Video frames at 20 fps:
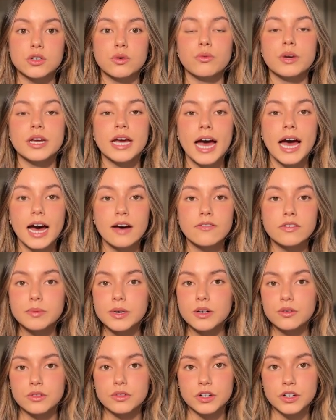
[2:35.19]
We have
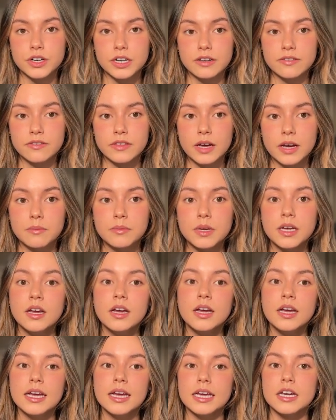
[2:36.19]
about 30 of them
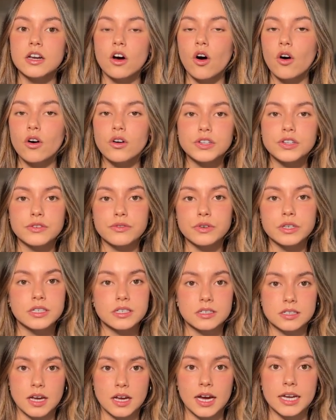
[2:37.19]
in all different
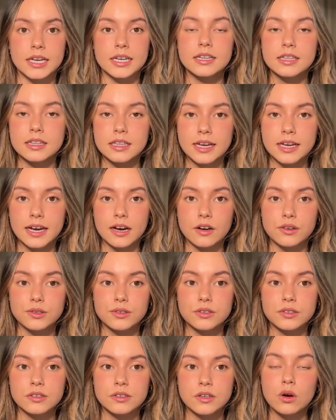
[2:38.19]
design
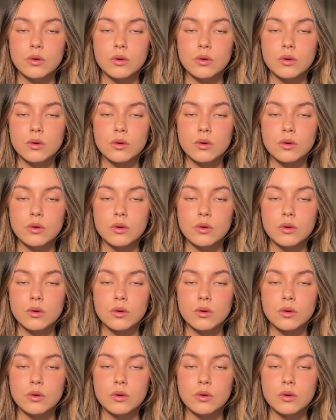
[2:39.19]
layouts.